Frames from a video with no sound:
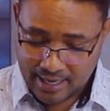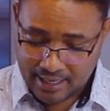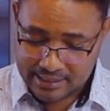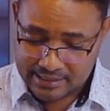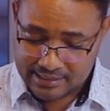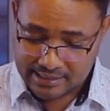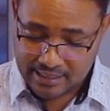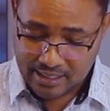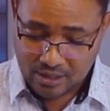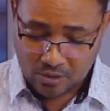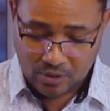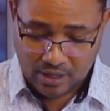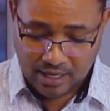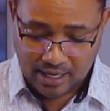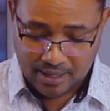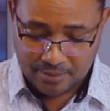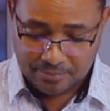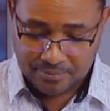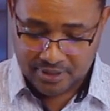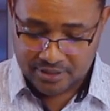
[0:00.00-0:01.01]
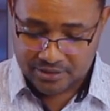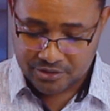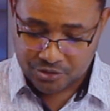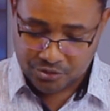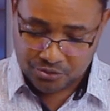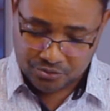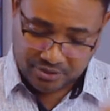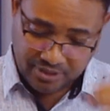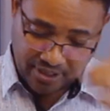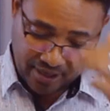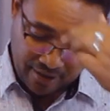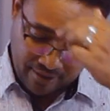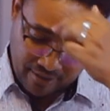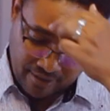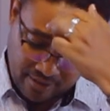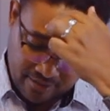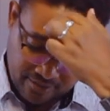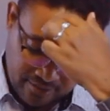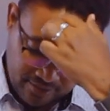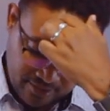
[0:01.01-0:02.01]
as thou comest to
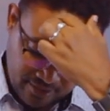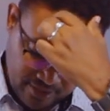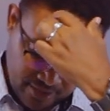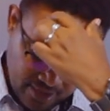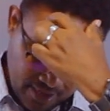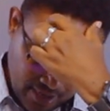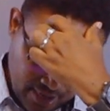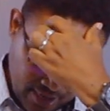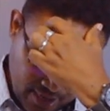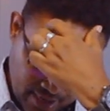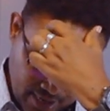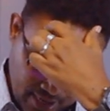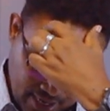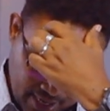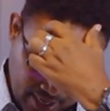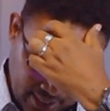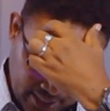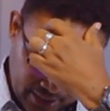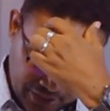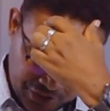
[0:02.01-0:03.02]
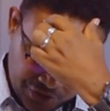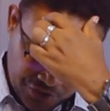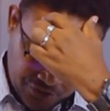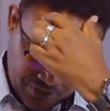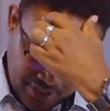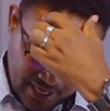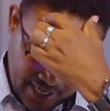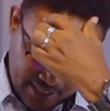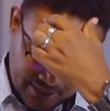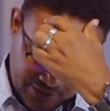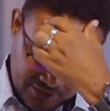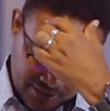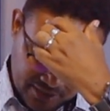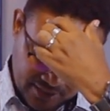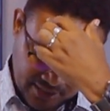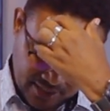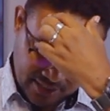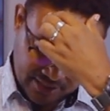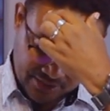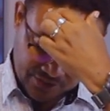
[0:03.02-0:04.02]
Gerar, and to
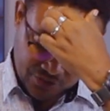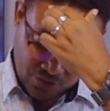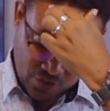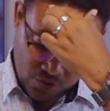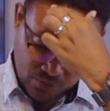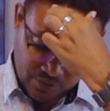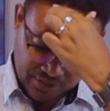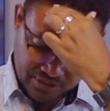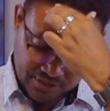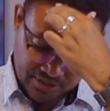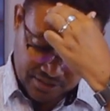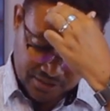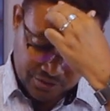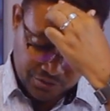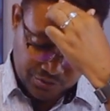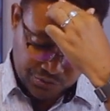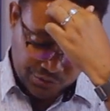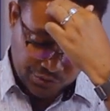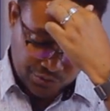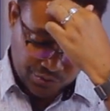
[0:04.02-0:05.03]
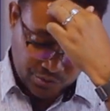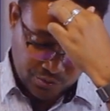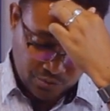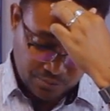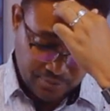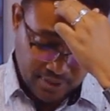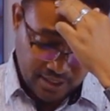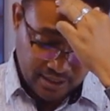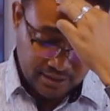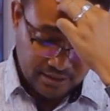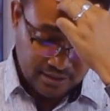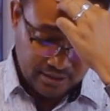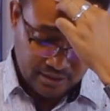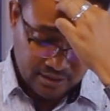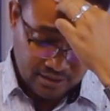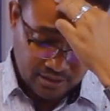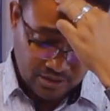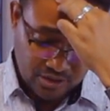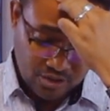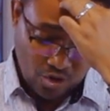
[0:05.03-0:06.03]
Gaza, as goest unto Sodom and
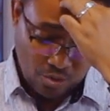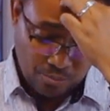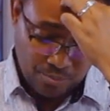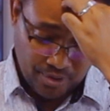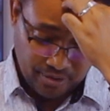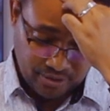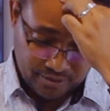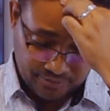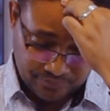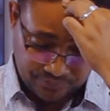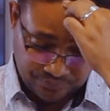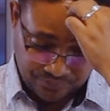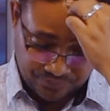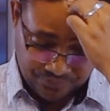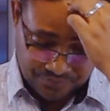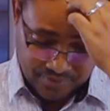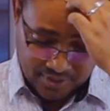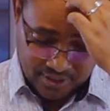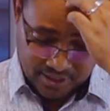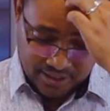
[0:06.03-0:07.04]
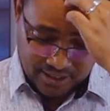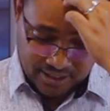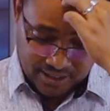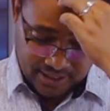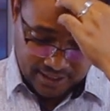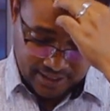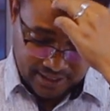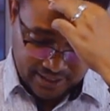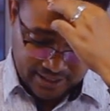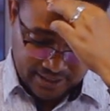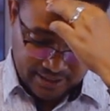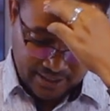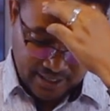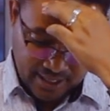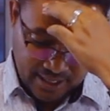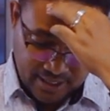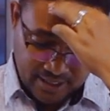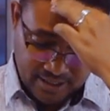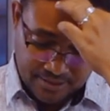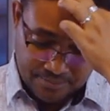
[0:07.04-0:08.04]
Gomer, and
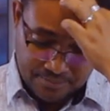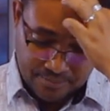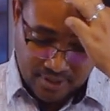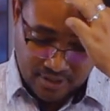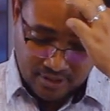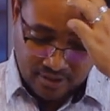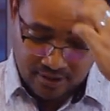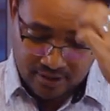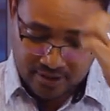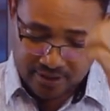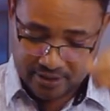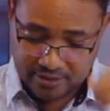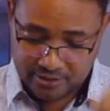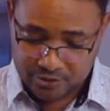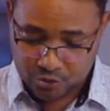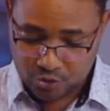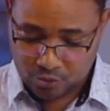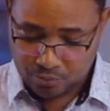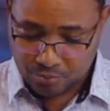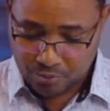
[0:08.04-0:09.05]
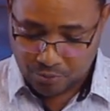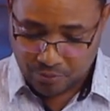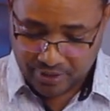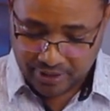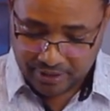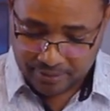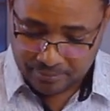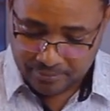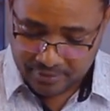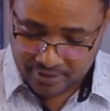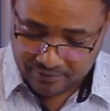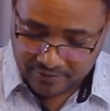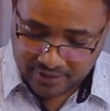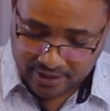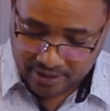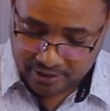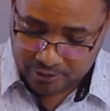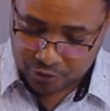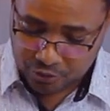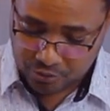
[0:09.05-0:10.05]
Admah, and Zeboim,
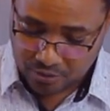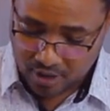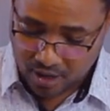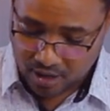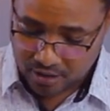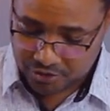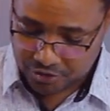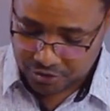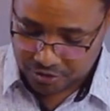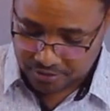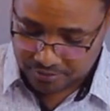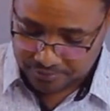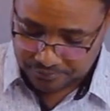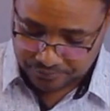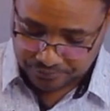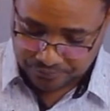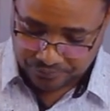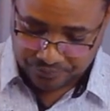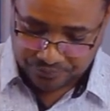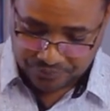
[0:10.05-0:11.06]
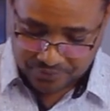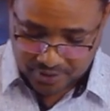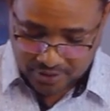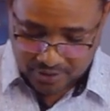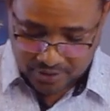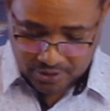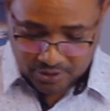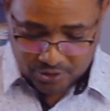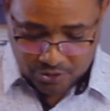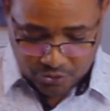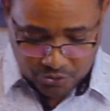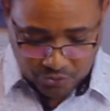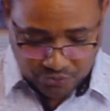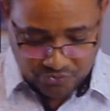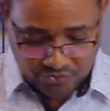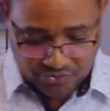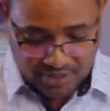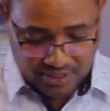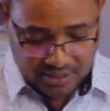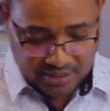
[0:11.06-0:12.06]
even unto Lasher. So
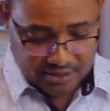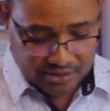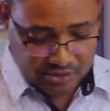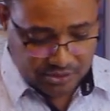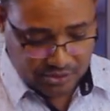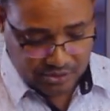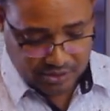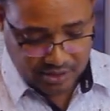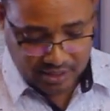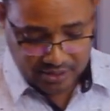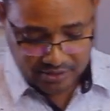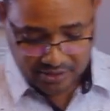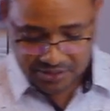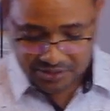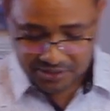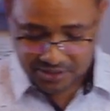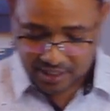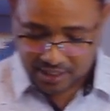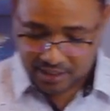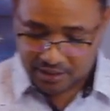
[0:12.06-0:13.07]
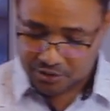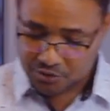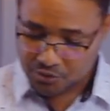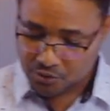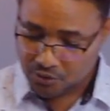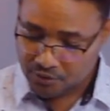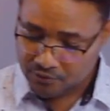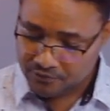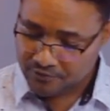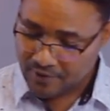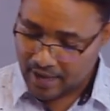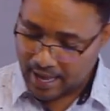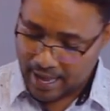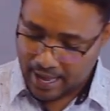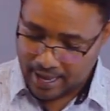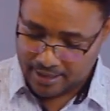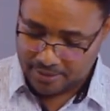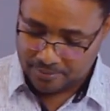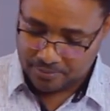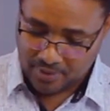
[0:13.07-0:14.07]
these are the sons of
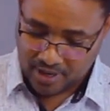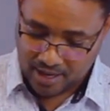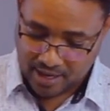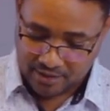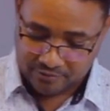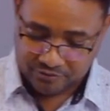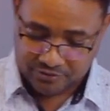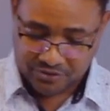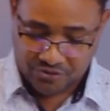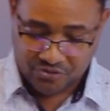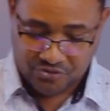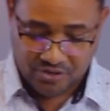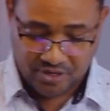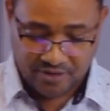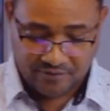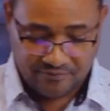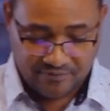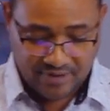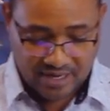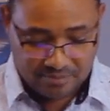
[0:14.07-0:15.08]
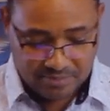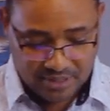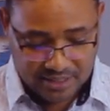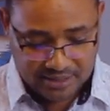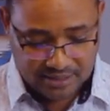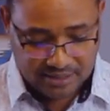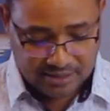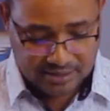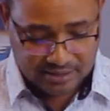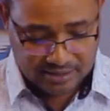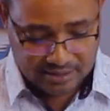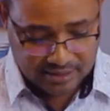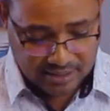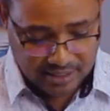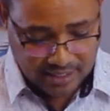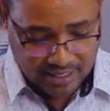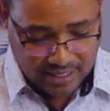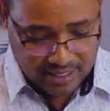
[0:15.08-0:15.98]
Ham, after their families,